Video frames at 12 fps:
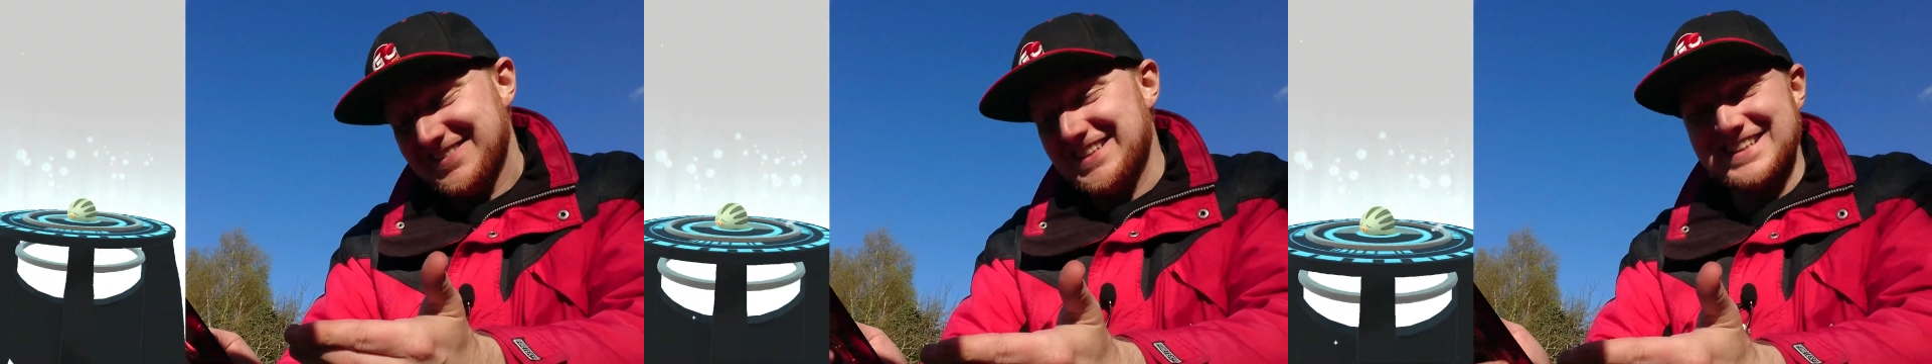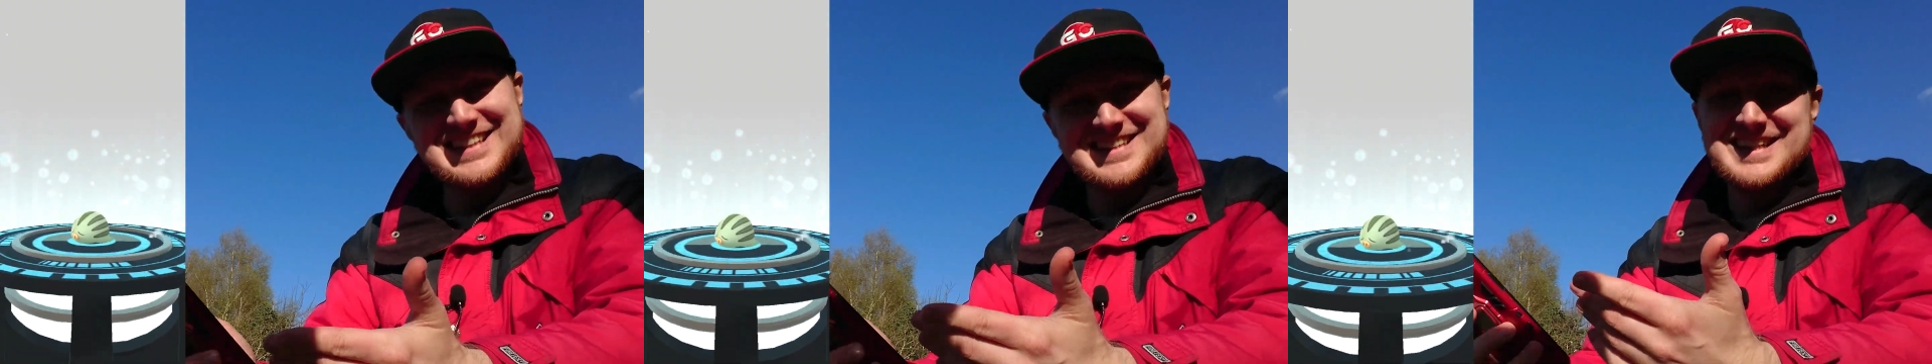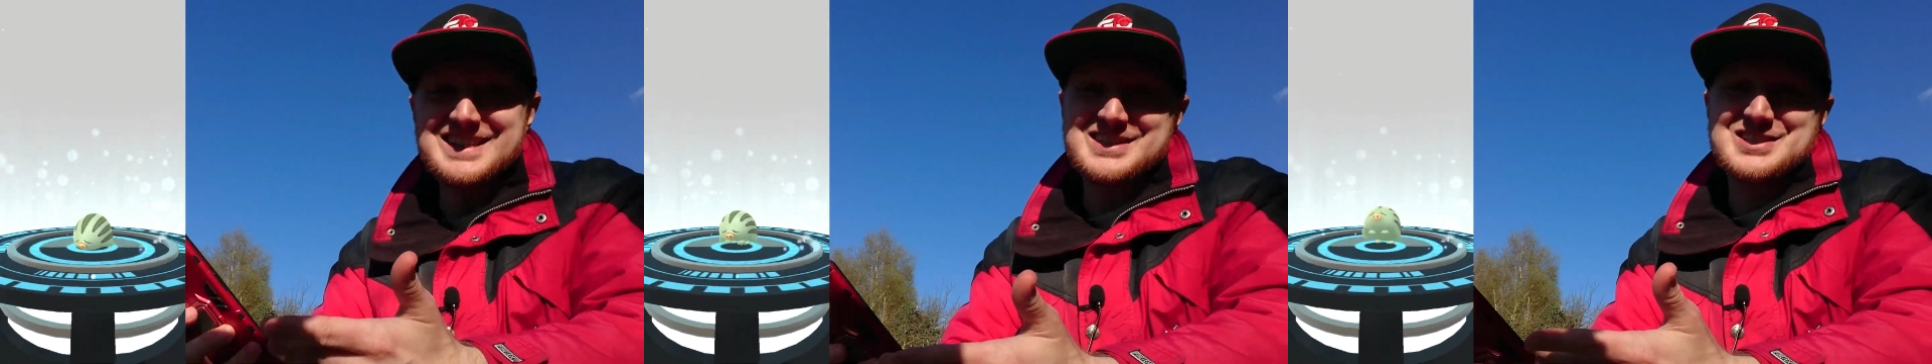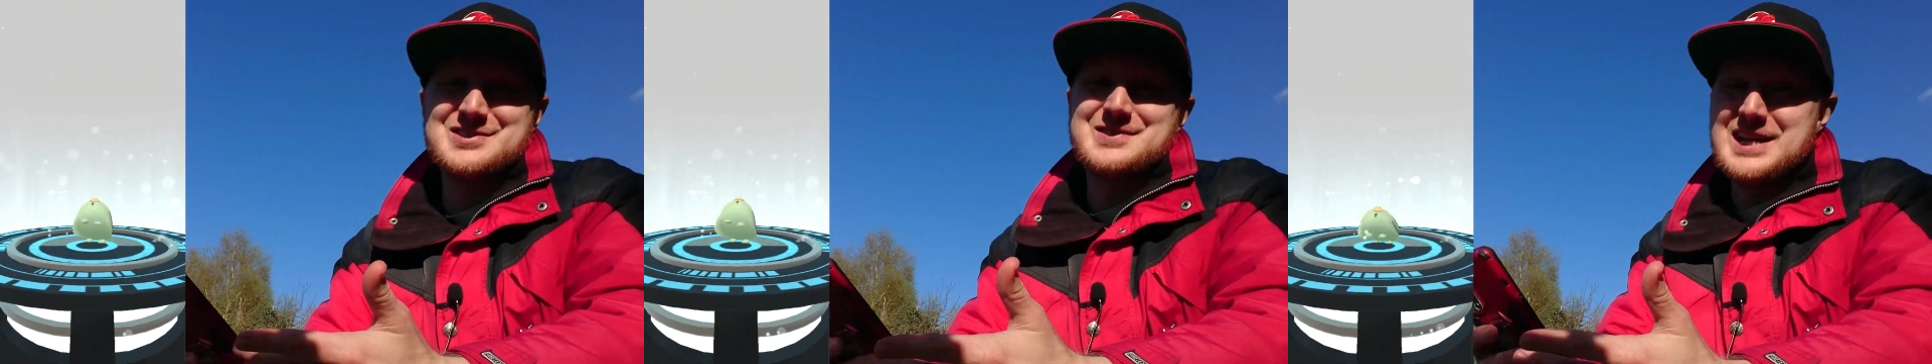I mean,
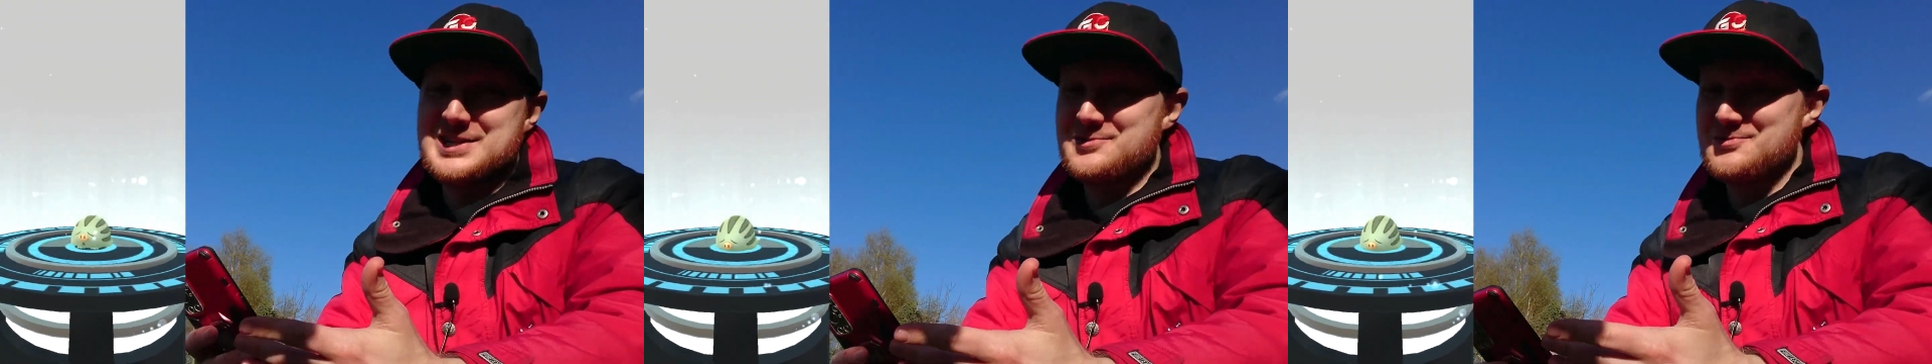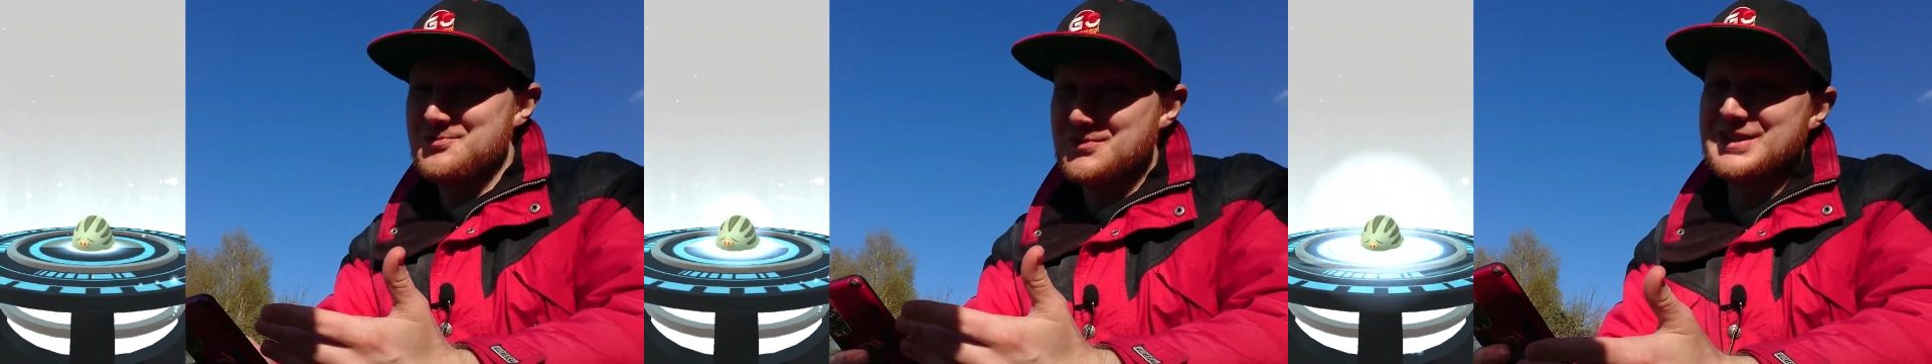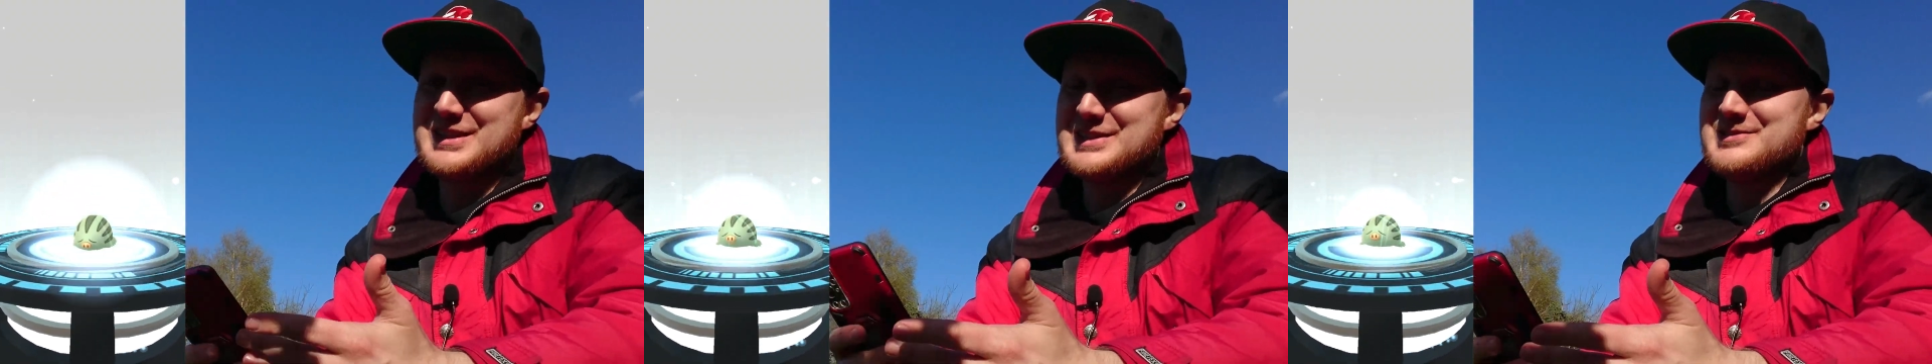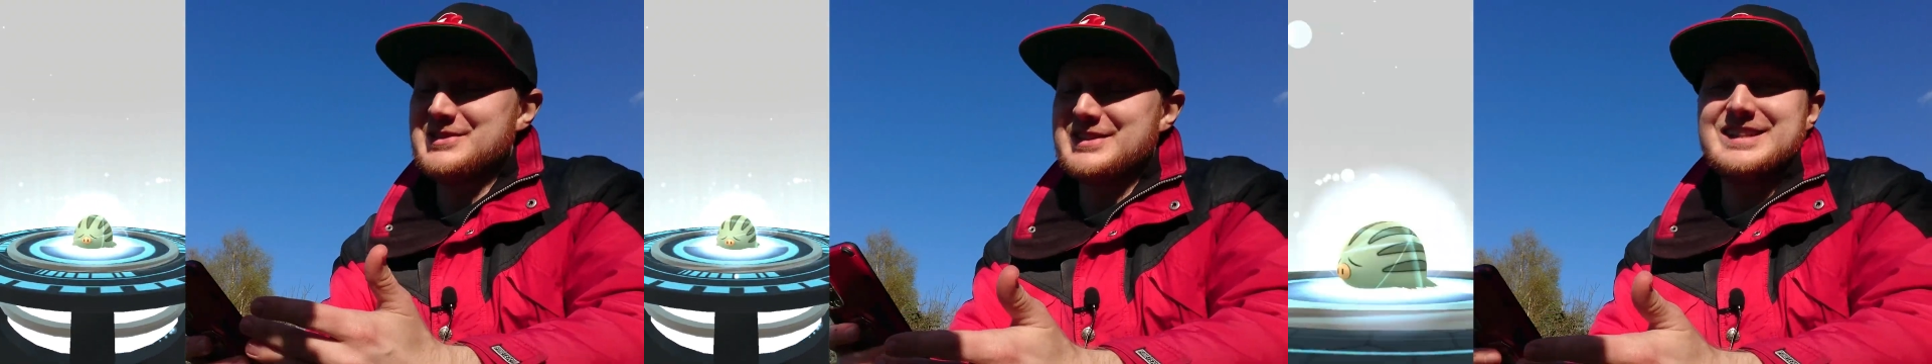that's
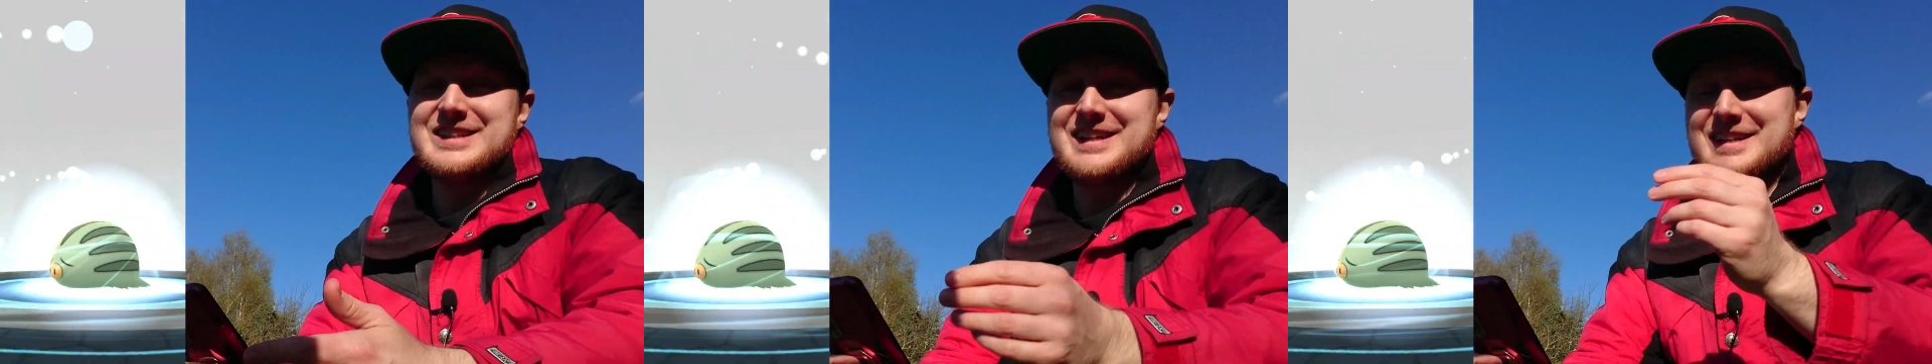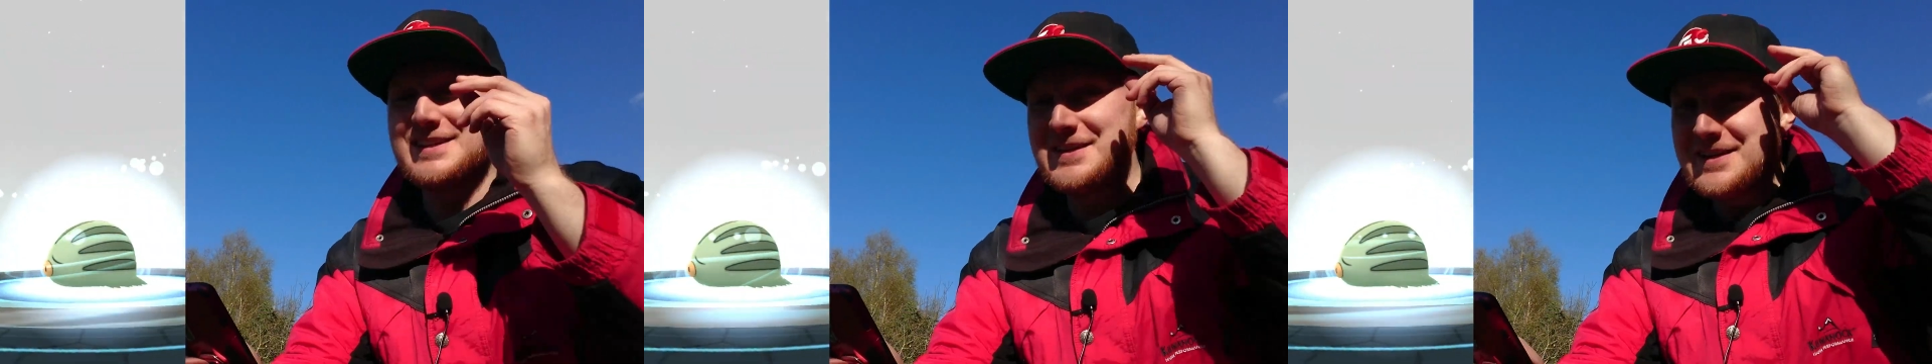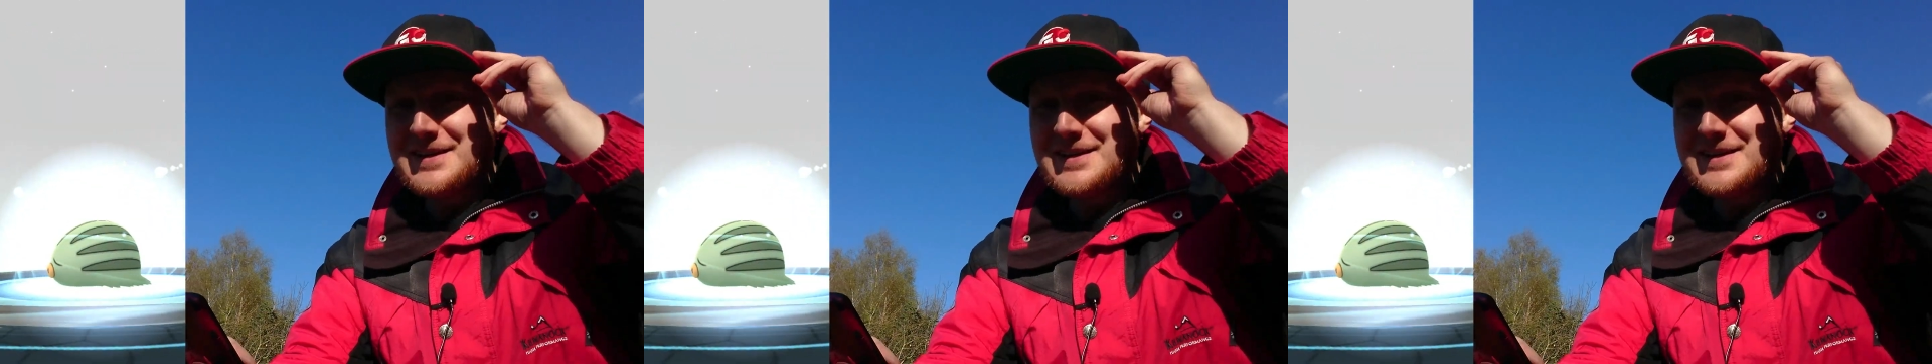really lucky.